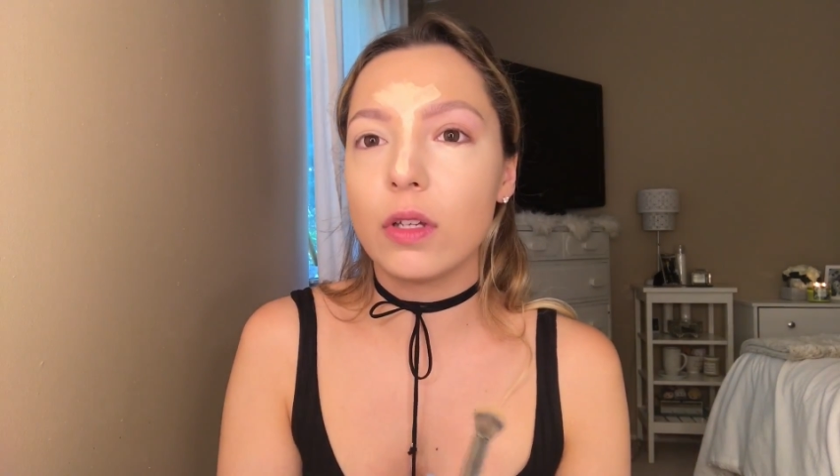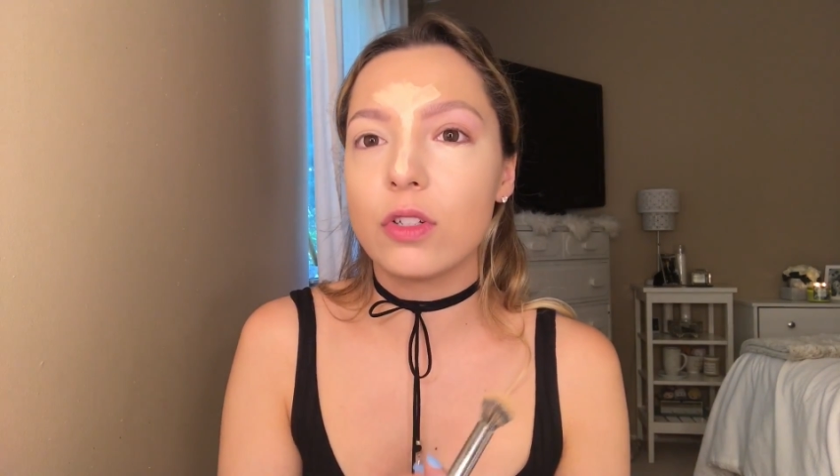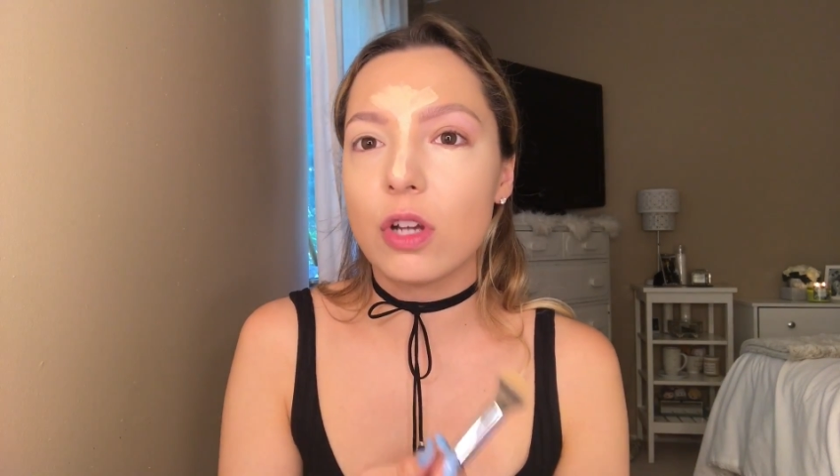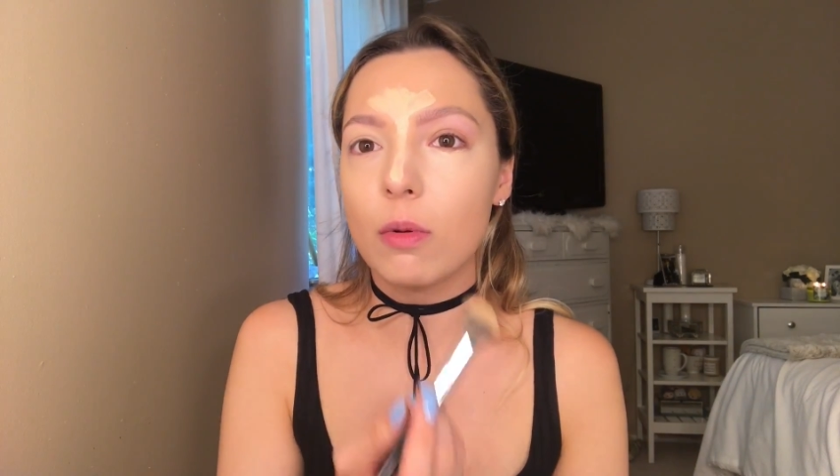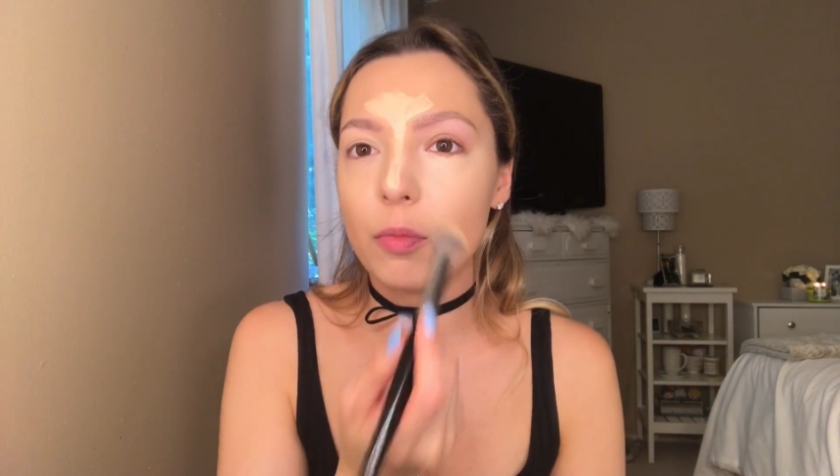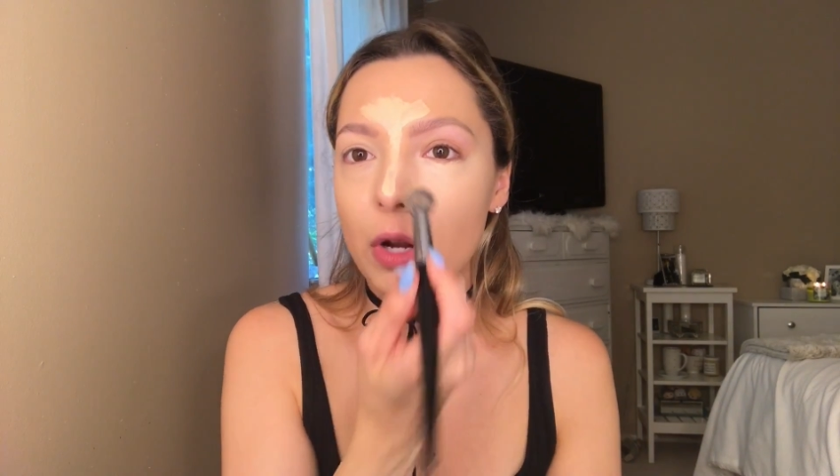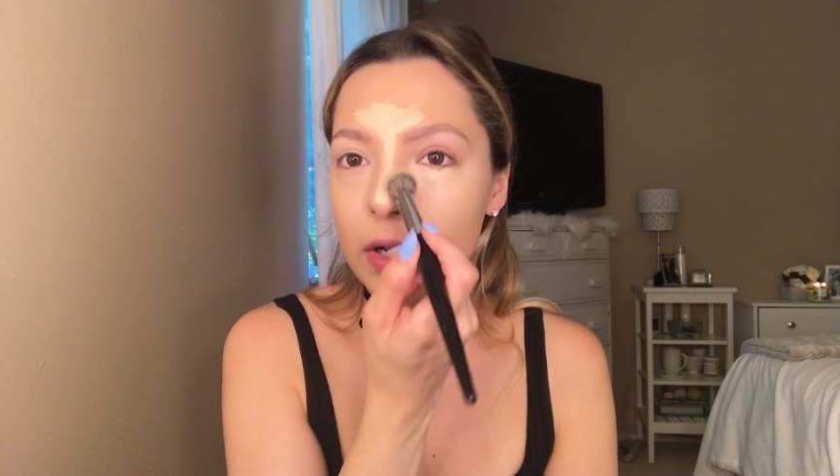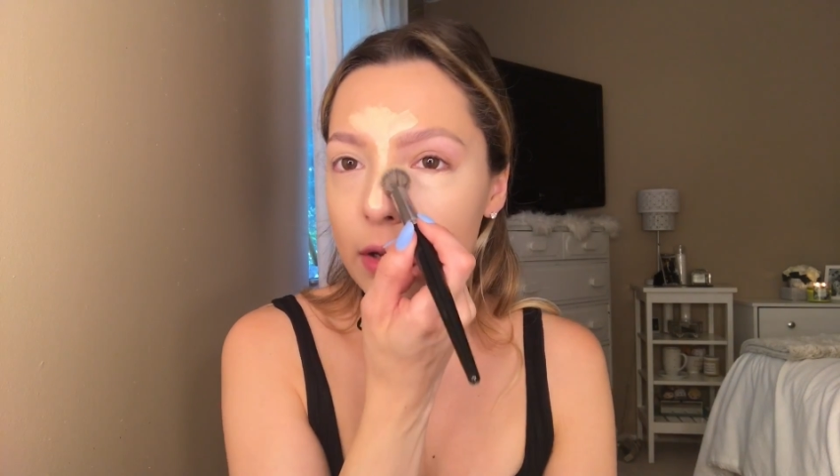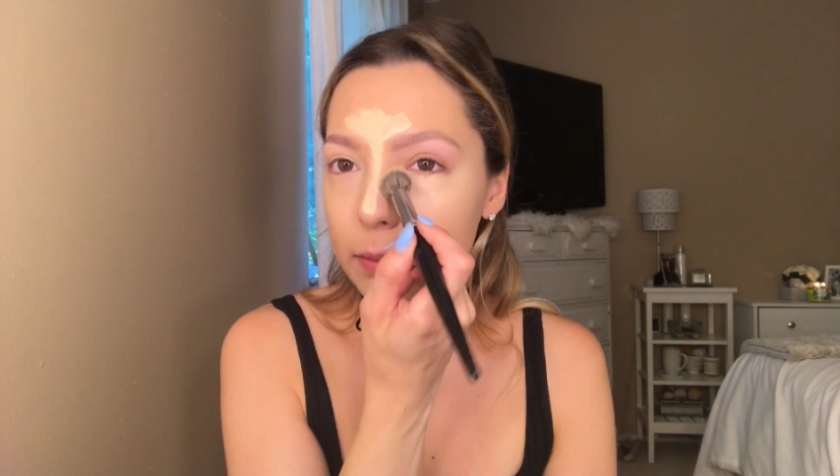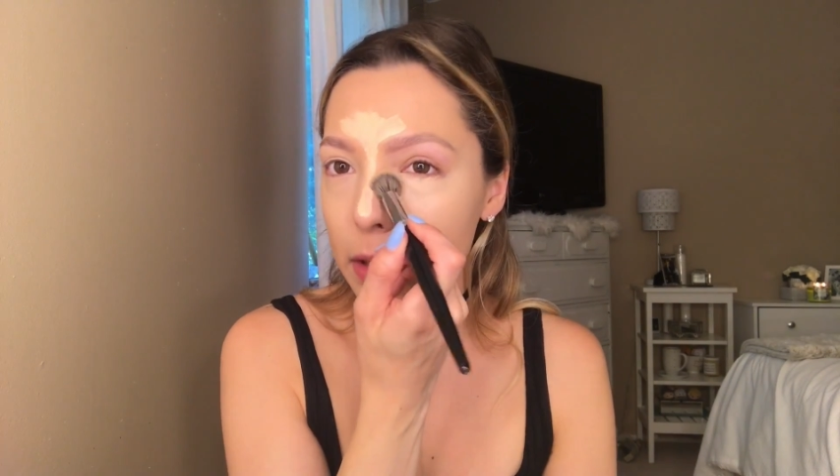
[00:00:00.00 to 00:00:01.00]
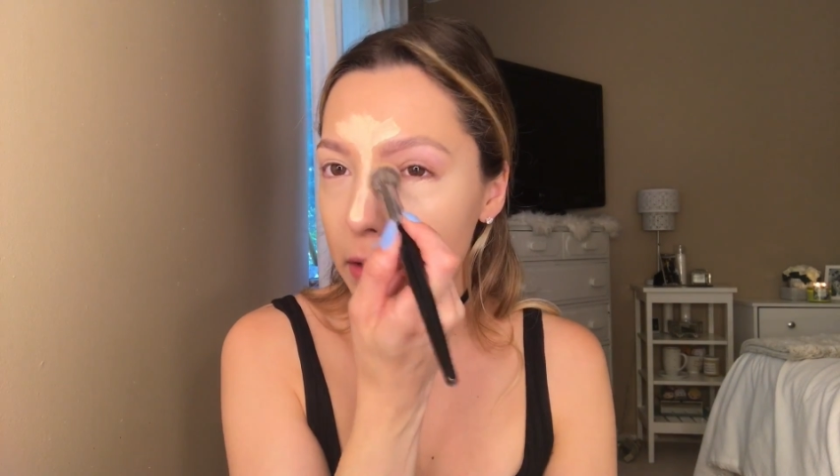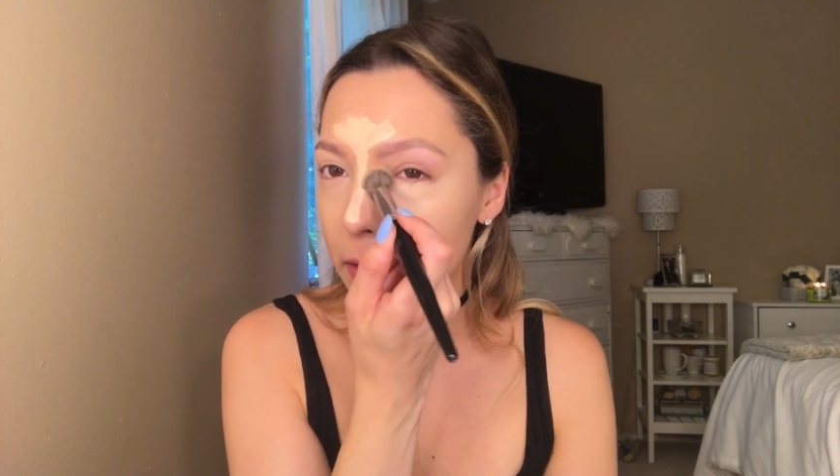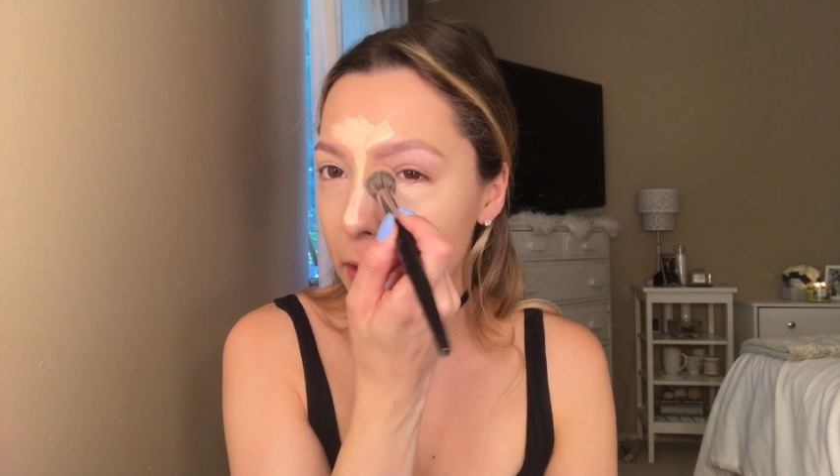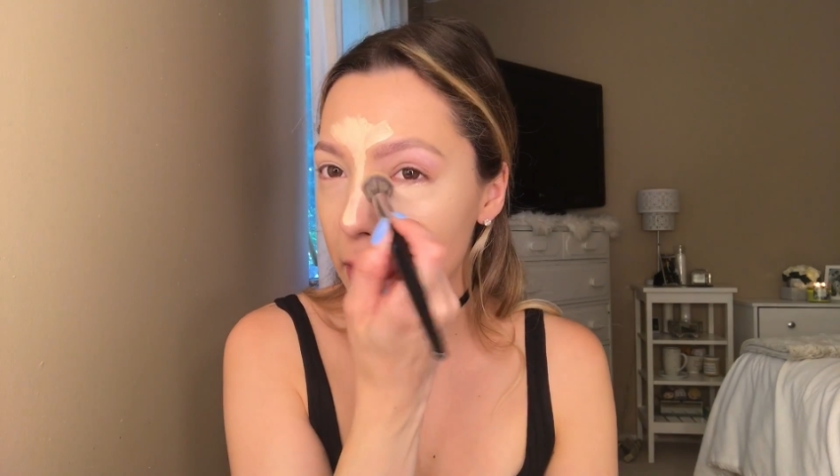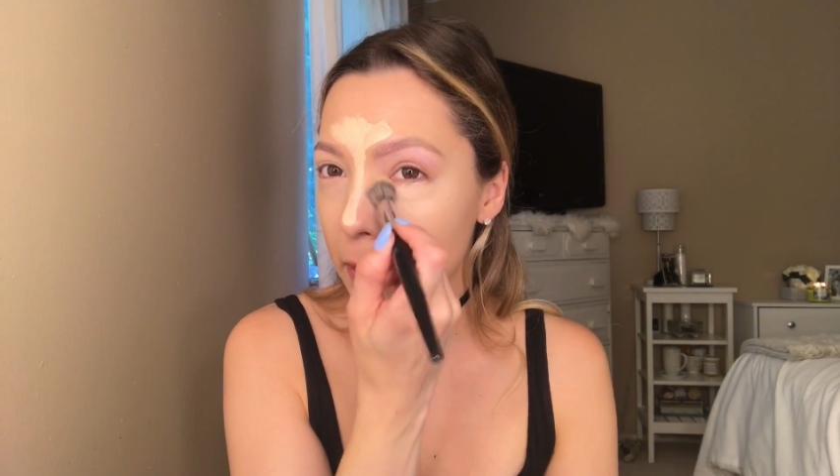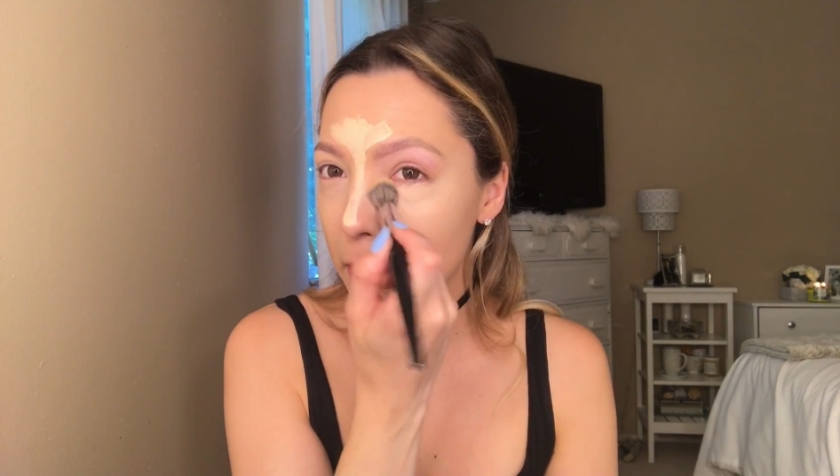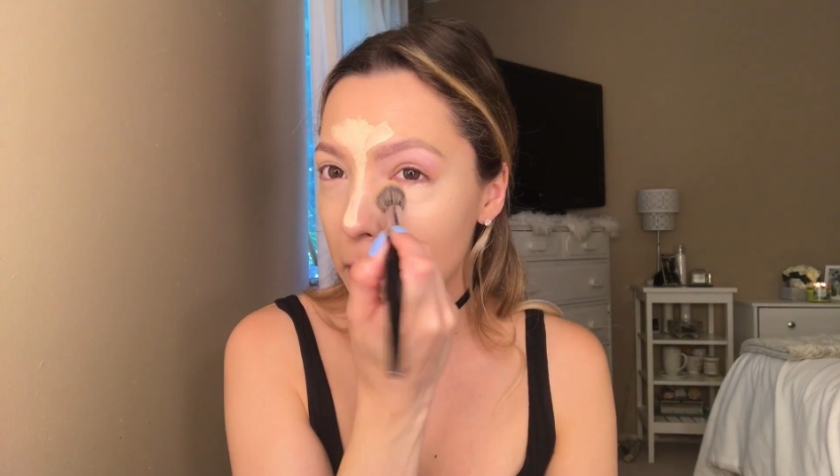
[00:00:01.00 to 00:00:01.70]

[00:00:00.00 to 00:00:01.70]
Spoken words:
good job of brightening my under eye.